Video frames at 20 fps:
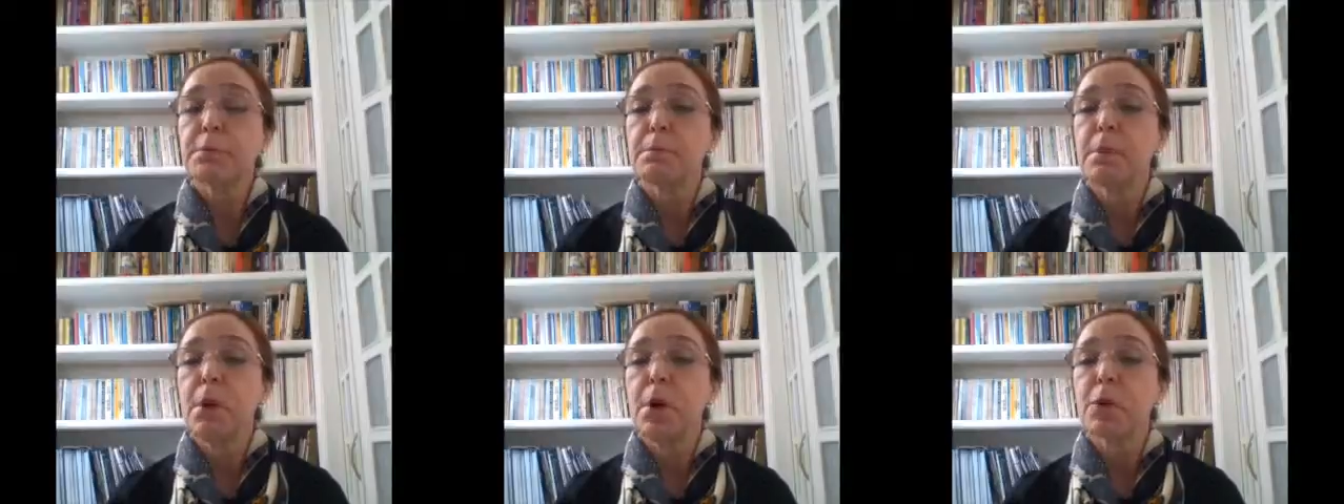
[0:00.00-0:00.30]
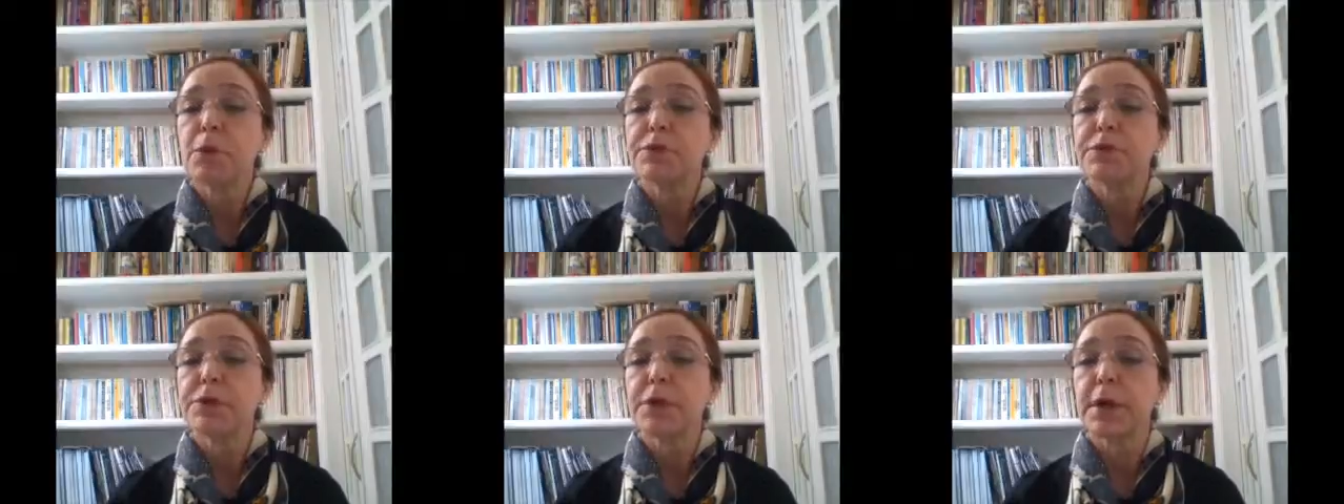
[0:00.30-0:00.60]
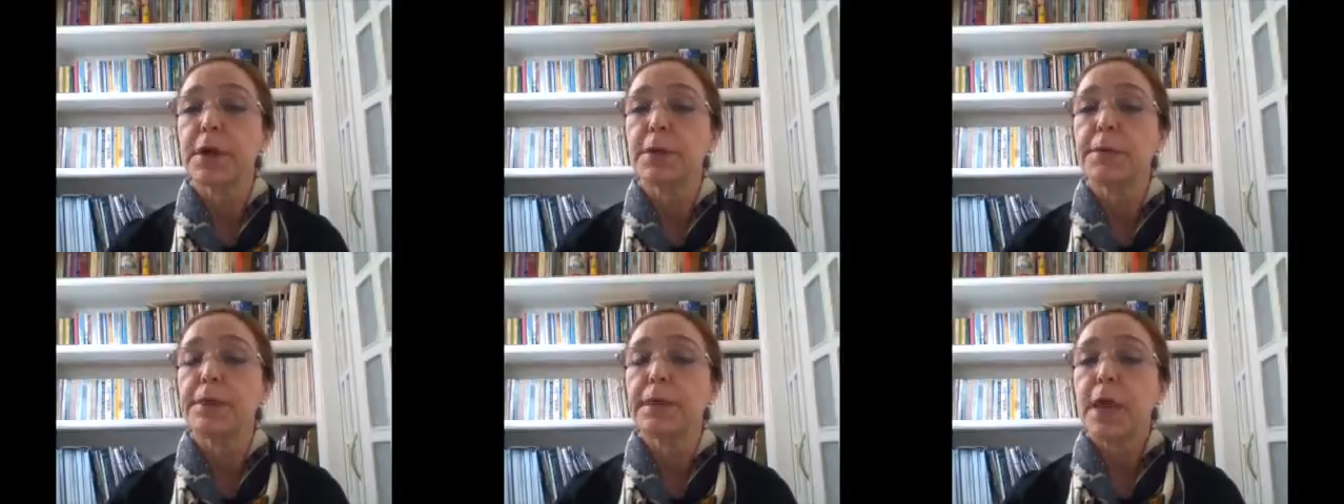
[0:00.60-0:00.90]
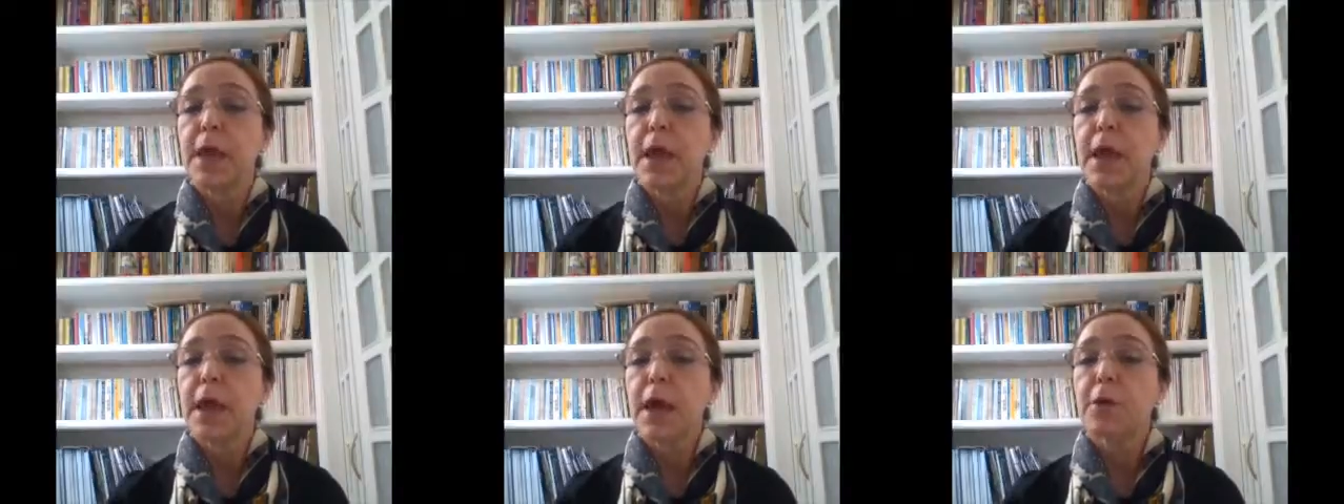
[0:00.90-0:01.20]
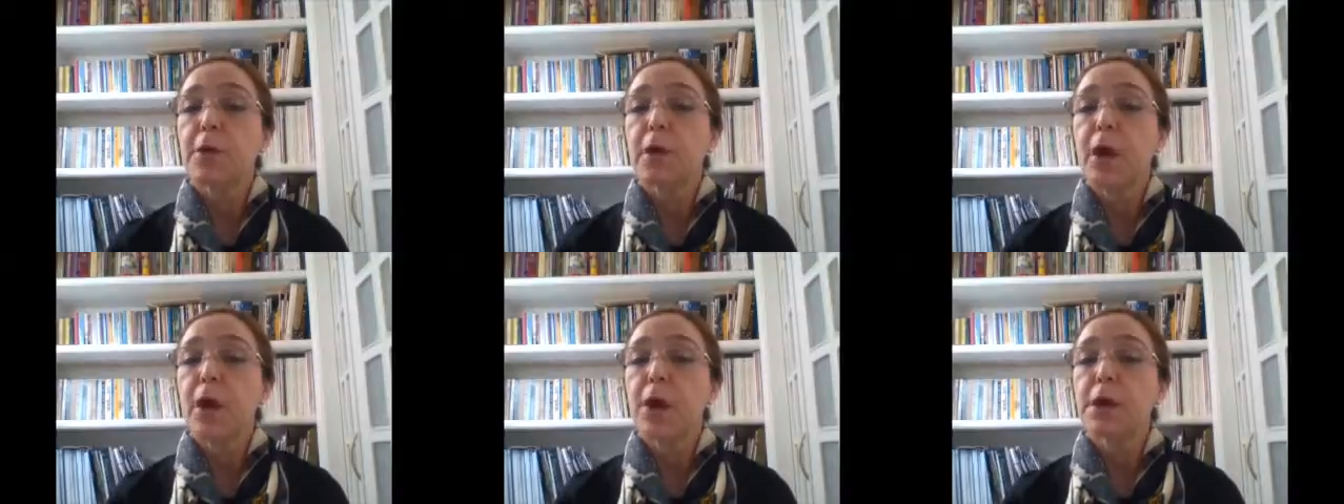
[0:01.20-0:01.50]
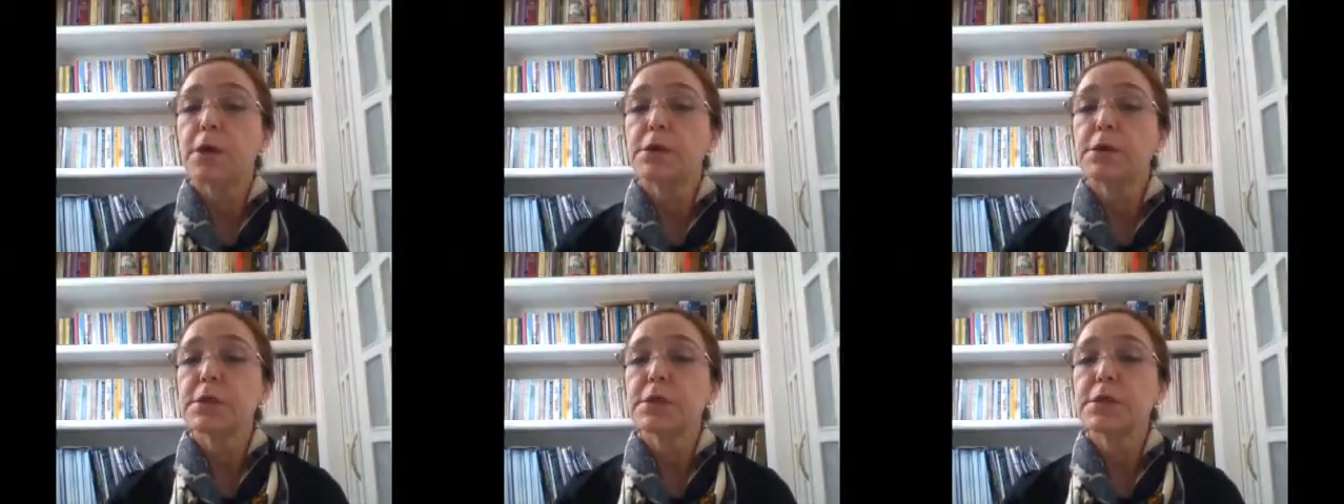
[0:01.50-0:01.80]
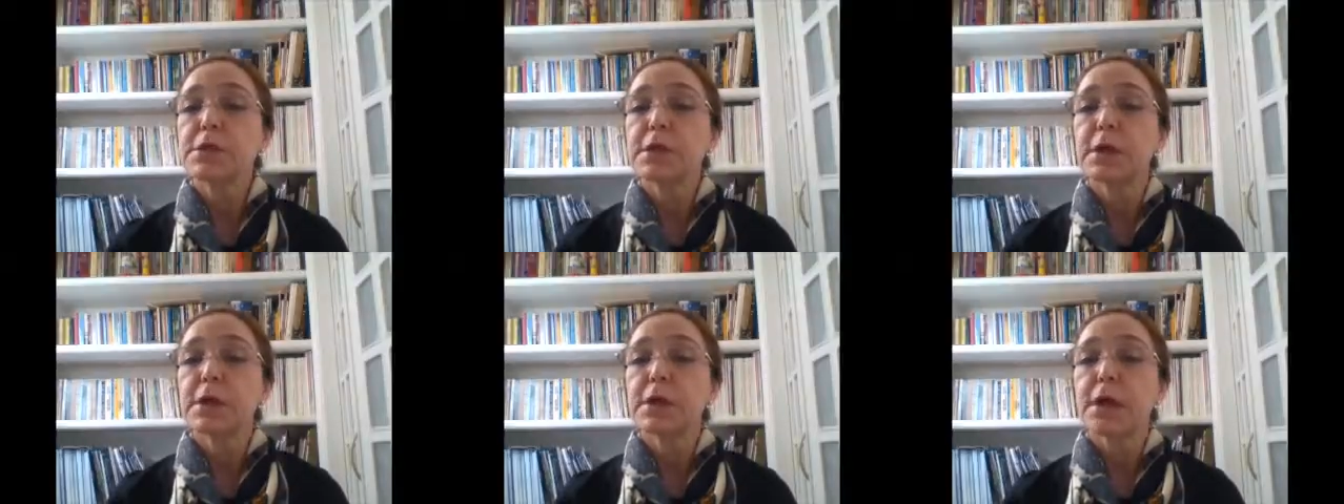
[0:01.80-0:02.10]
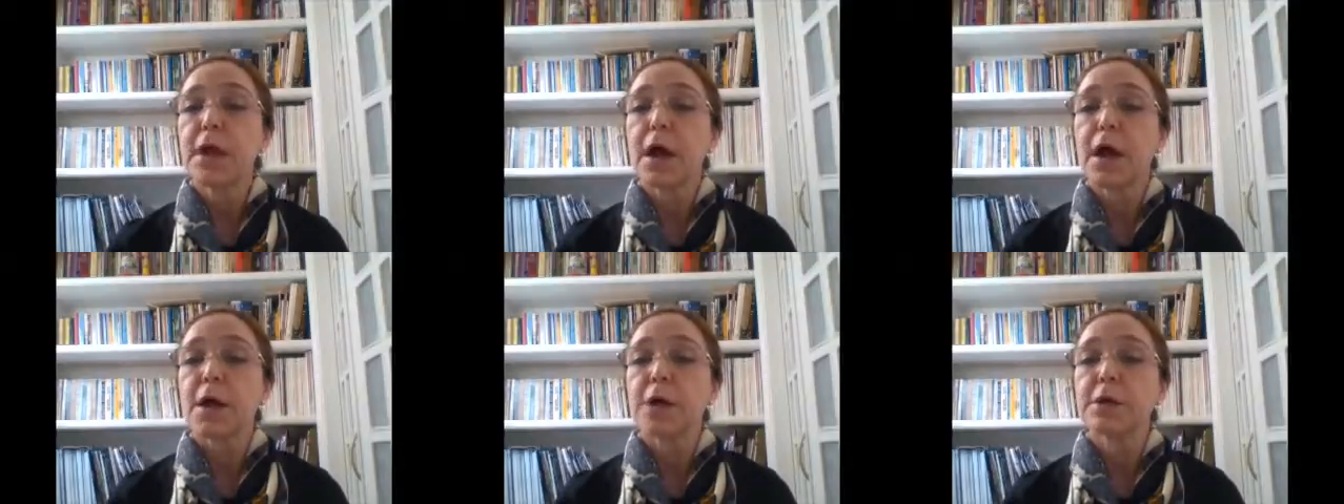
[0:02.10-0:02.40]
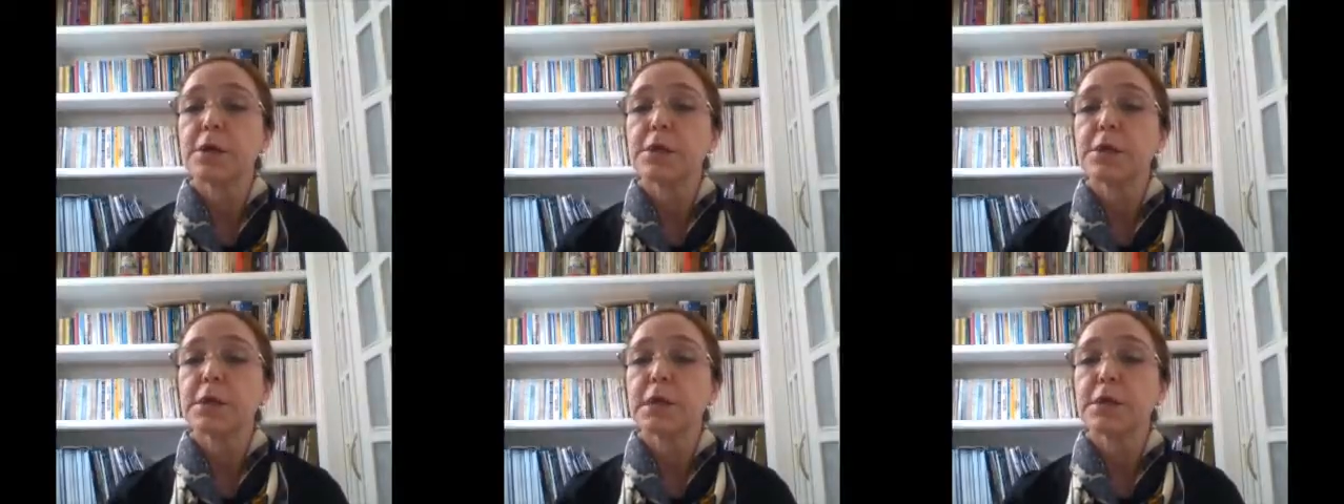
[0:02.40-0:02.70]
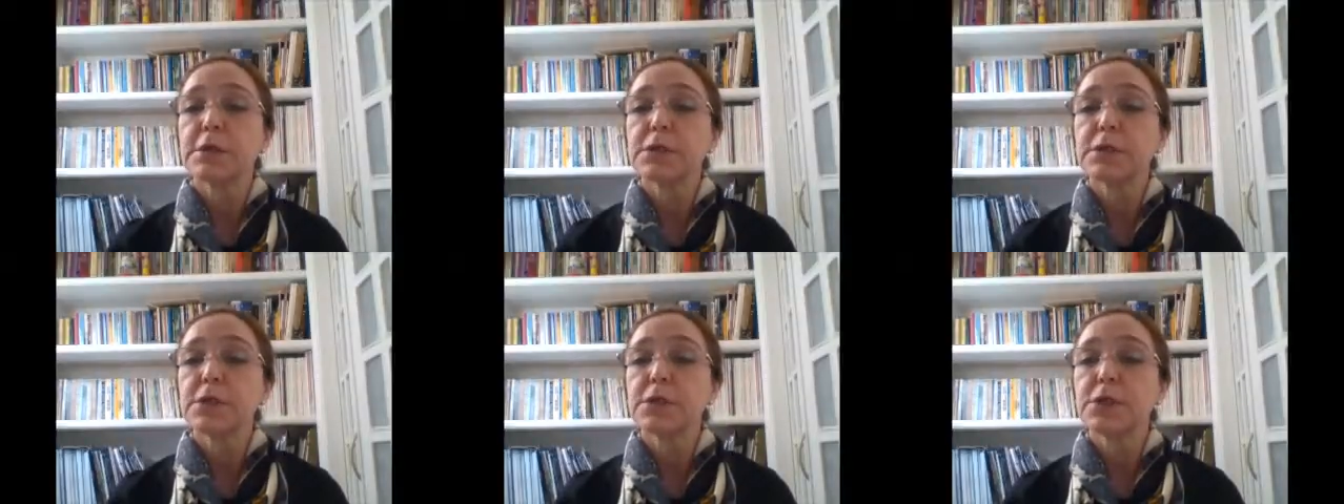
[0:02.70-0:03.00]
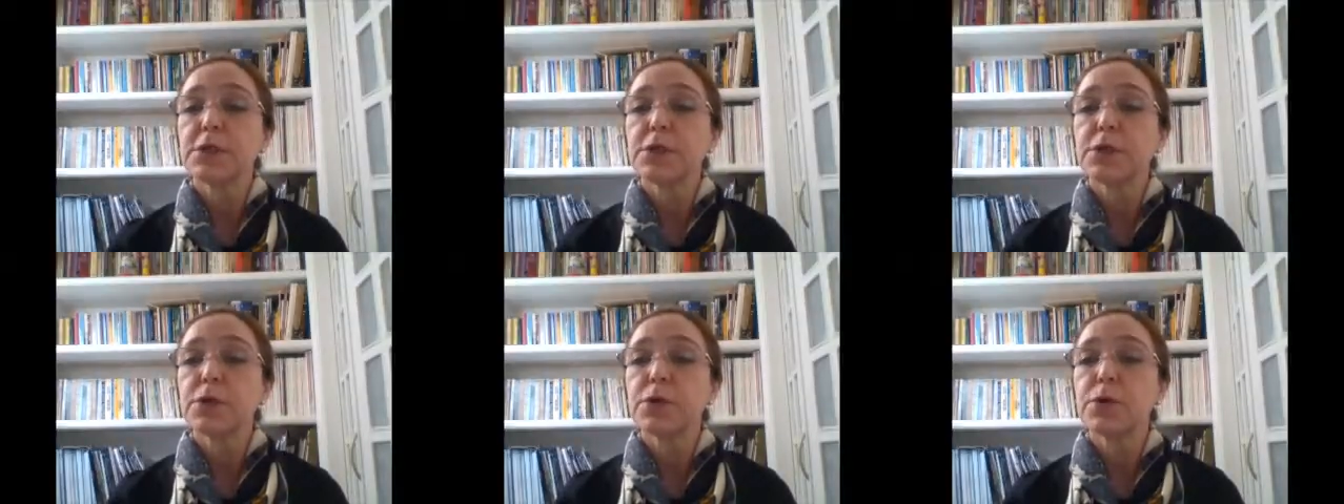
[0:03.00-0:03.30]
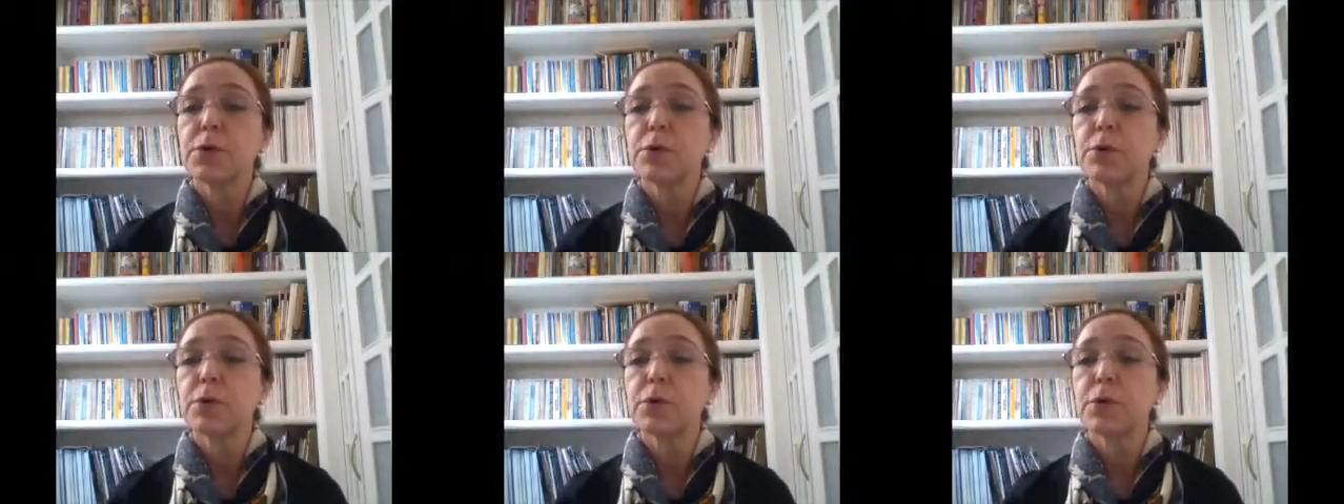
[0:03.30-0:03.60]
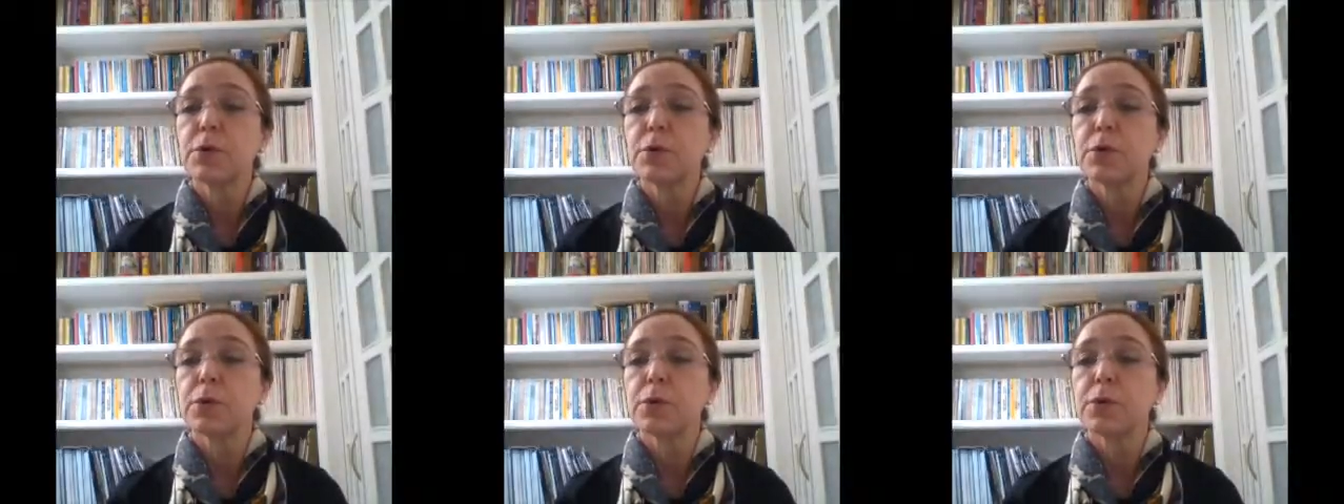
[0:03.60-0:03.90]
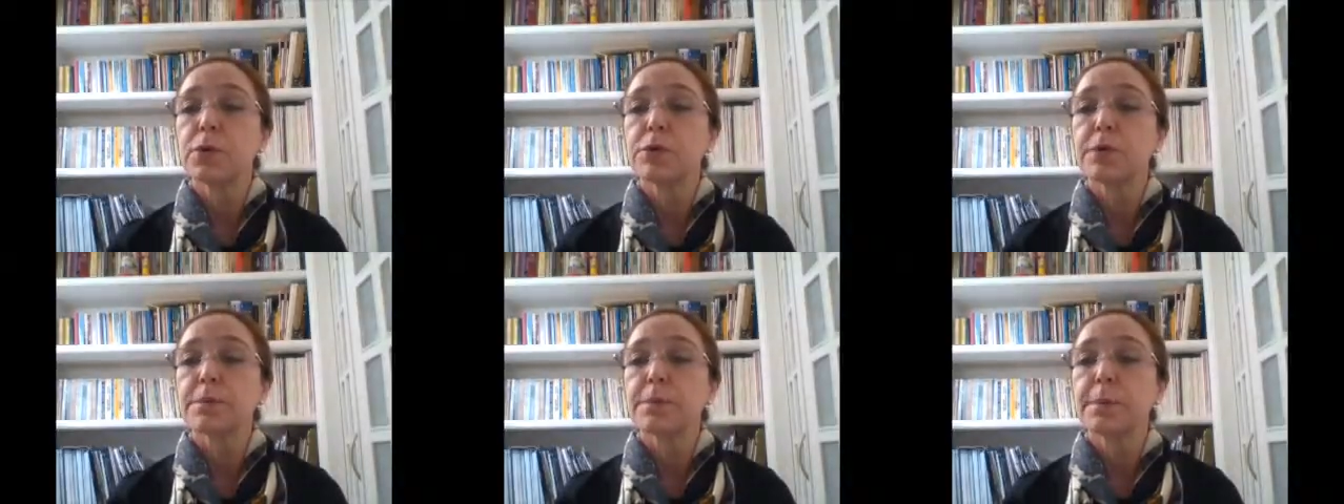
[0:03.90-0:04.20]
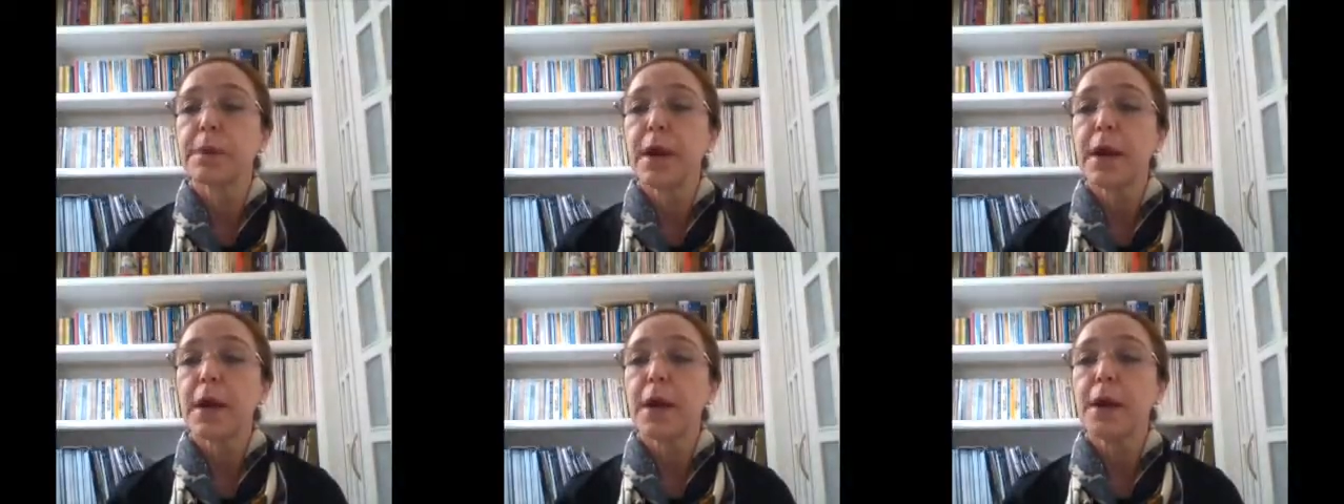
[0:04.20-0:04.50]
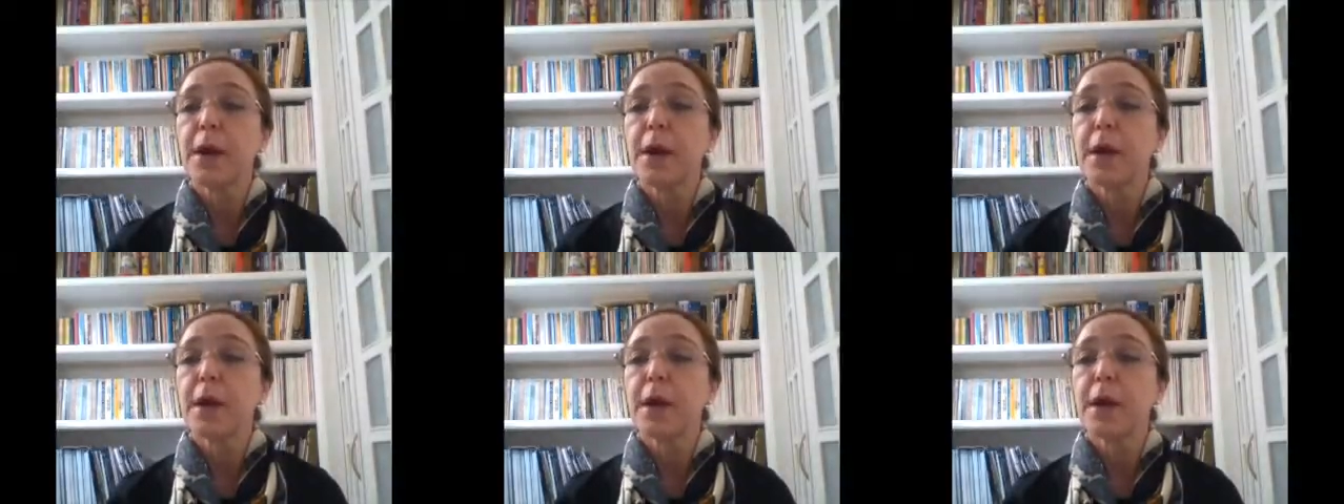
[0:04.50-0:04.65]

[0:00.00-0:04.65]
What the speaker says: Mondrian and artist and architect Theo Dosbeck